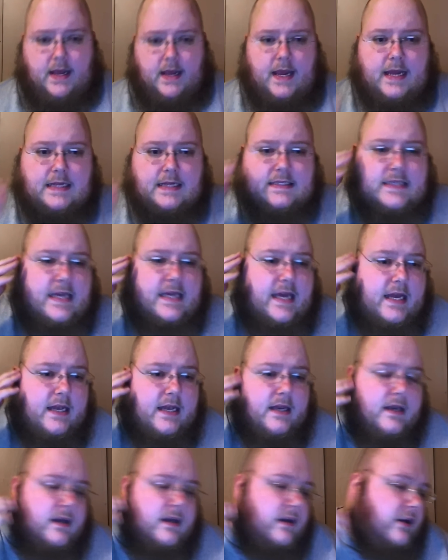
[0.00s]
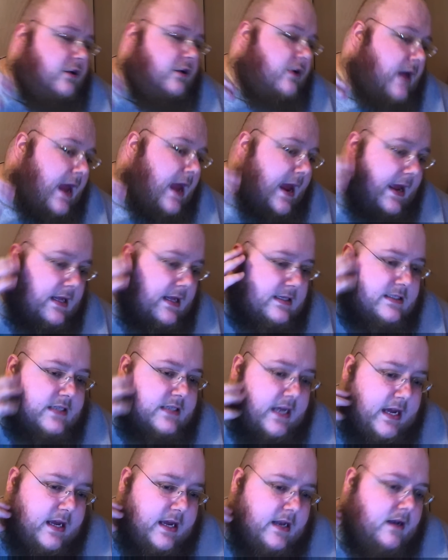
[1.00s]
it's getting, you can't
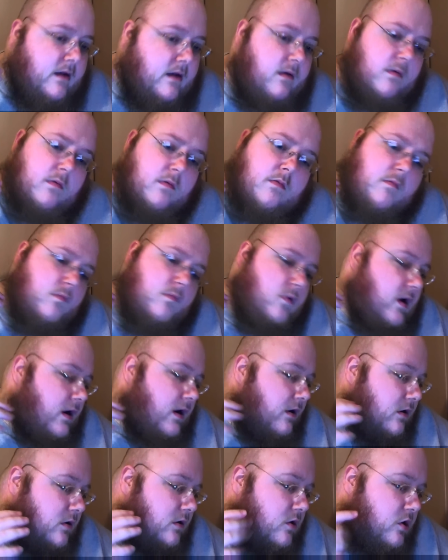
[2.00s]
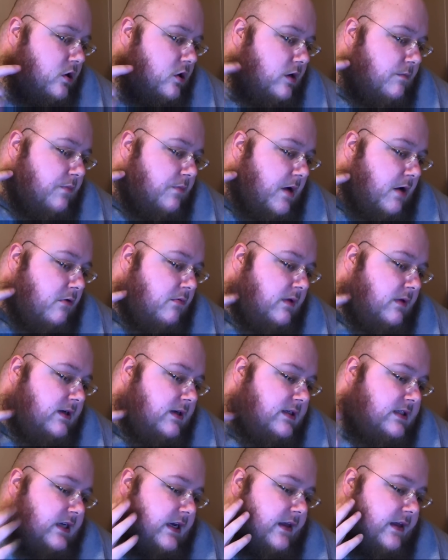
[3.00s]
see it. Well, you can probably
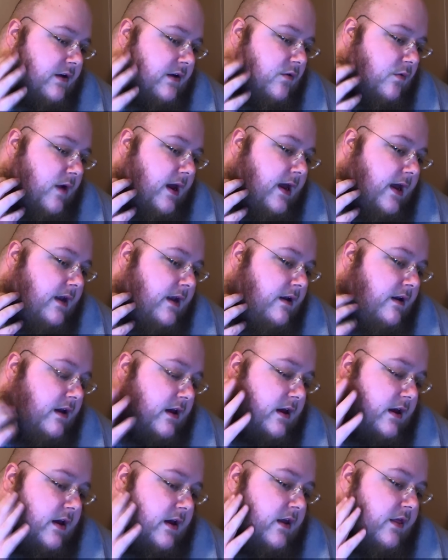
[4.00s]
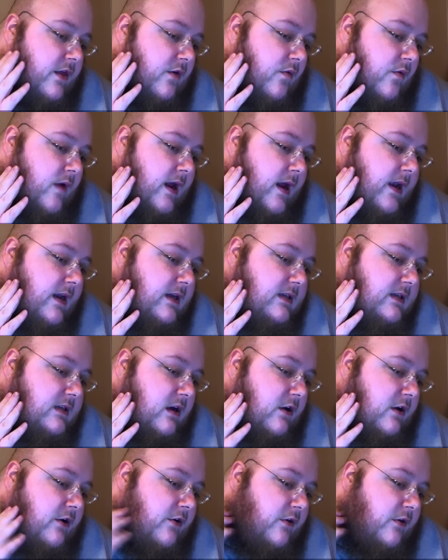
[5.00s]
see the red, the redness
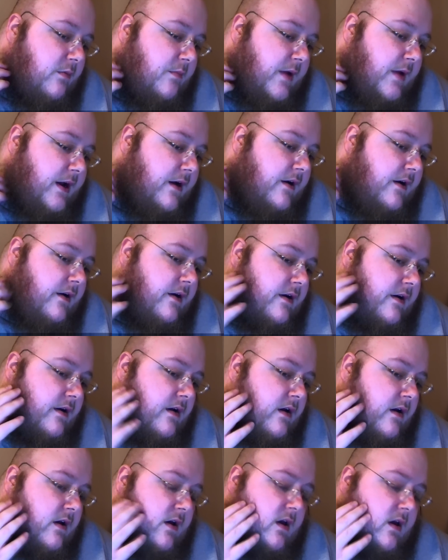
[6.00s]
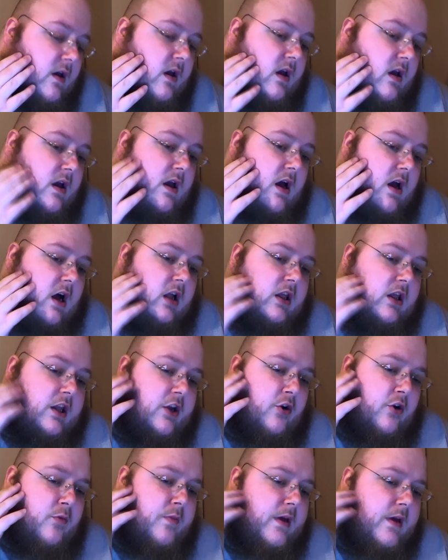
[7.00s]
under the beard a
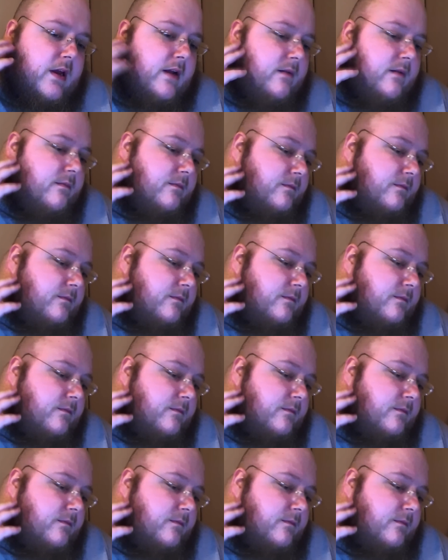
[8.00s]
little bit,